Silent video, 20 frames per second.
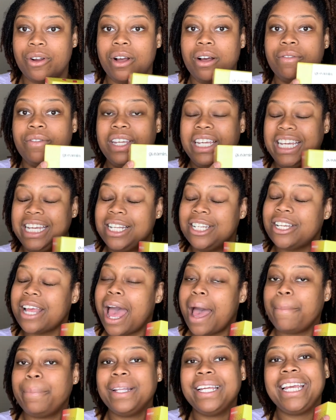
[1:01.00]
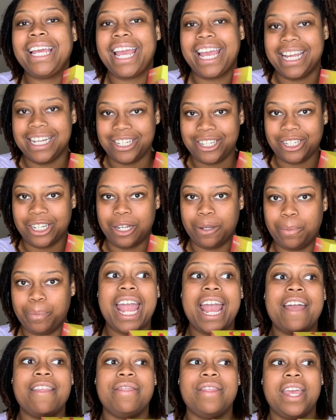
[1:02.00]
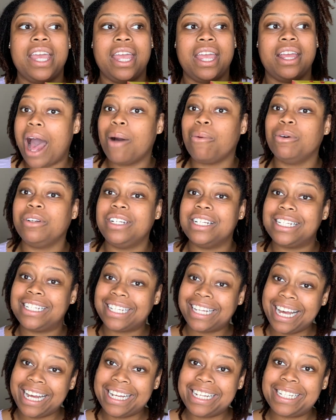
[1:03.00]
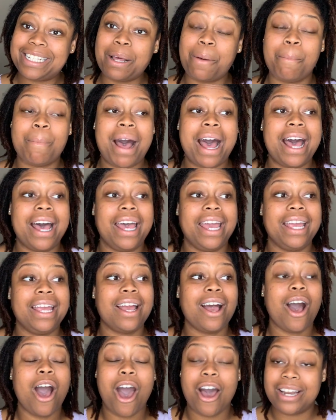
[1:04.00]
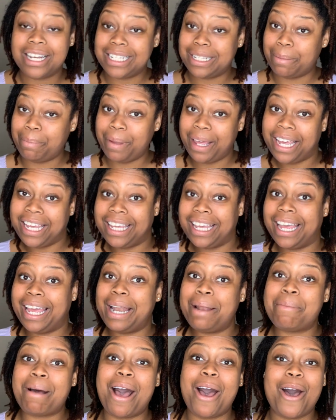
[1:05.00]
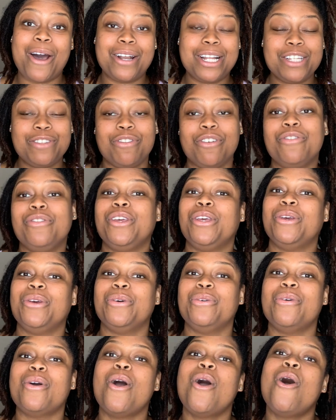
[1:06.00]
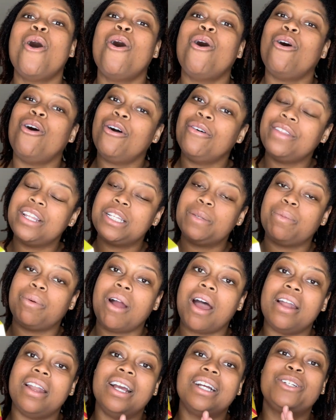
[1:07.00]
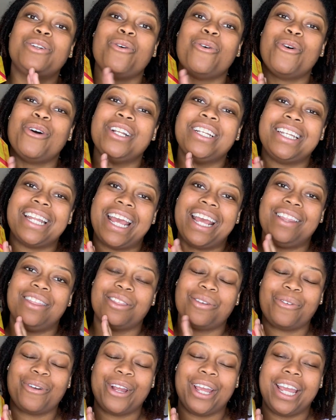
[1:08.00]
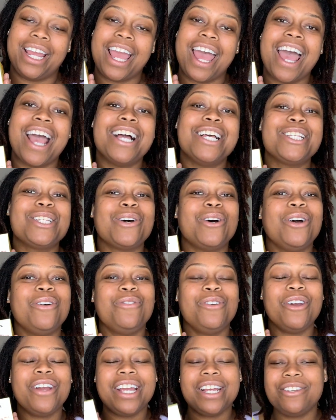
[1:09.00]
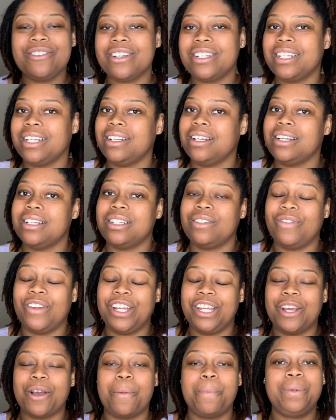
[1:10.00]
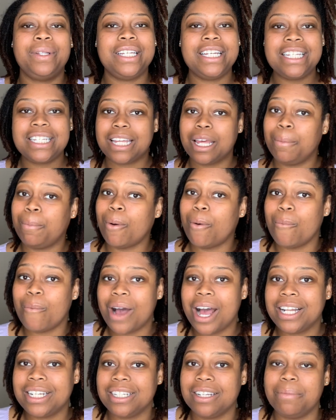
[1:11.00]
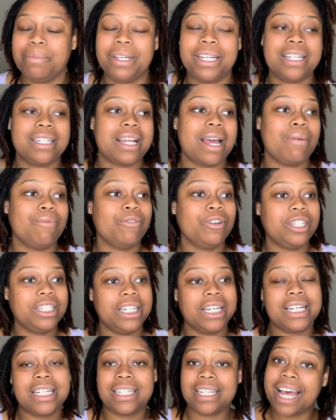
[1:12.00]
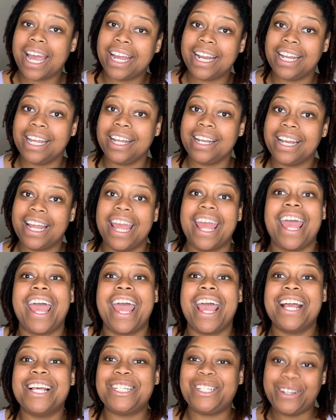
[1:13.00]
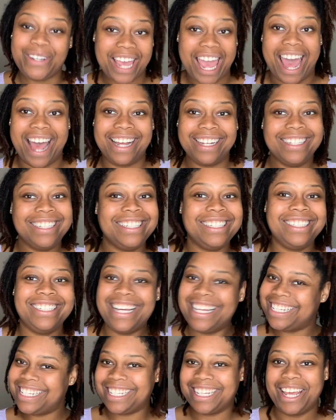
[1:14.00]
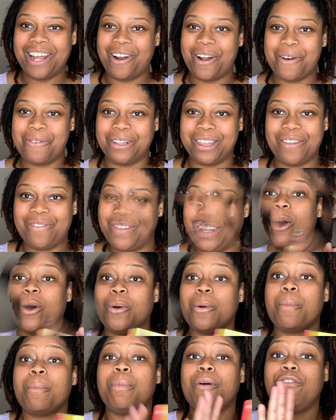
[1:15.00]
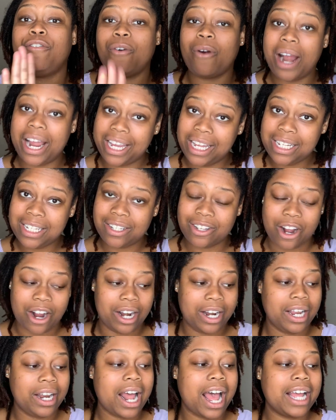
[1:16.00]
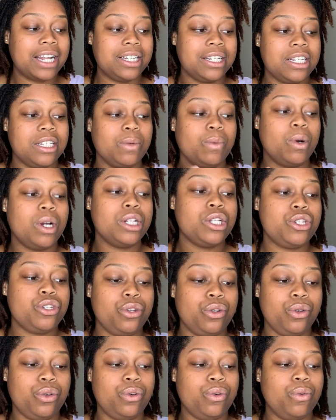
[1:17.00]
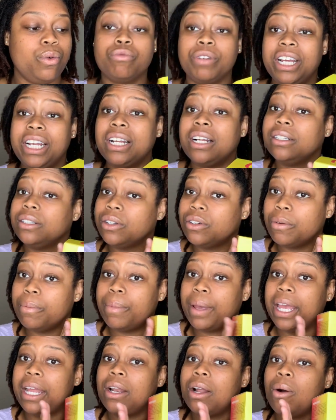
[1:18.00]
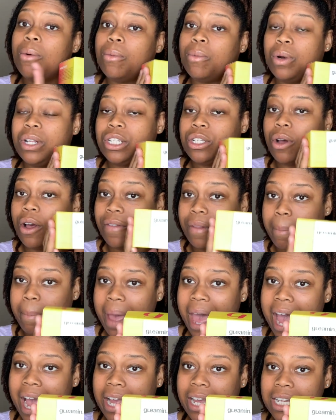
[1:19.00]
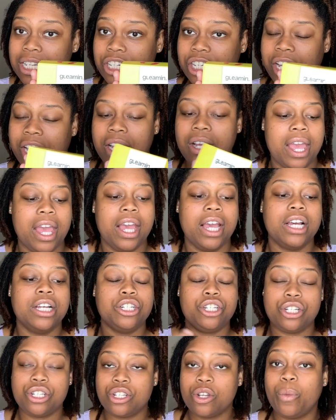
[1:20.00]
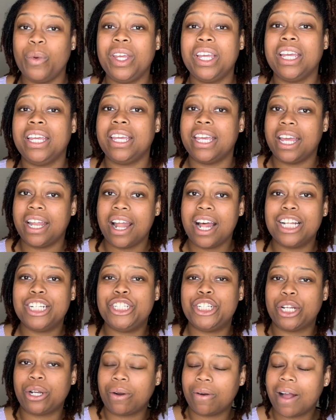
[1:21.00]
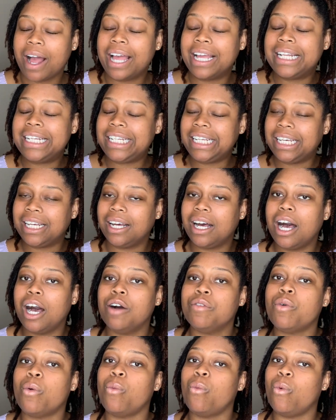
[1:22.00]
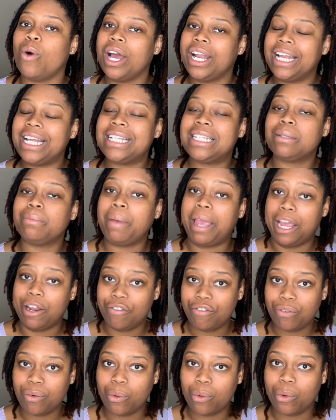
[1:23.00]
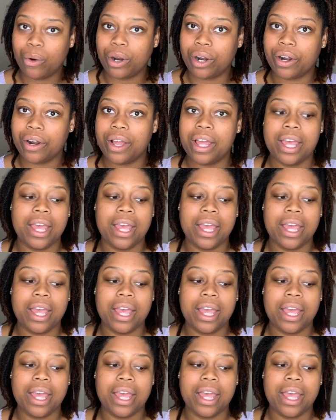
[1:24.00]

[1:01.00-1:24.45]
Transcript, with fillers: of each application. And then I will discuss my honest opinion, my honest review on this product on day 3. So if you're interested in this video, please keep on watching because I'm really excited. So yeah, let's get on with the video. Before I get started, I just want to read a little bit what's on the packaging, just so we can get a general idea of what it's made for,